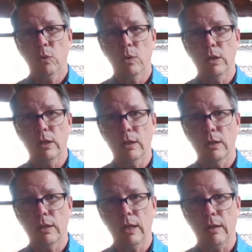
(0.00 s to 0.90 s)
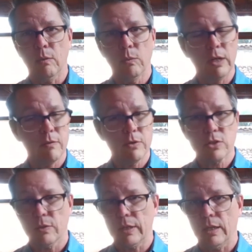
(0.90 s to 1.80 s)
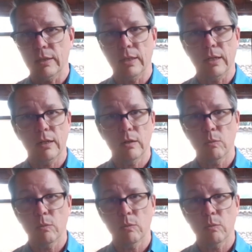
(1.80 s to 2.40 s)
or whatever's going on there.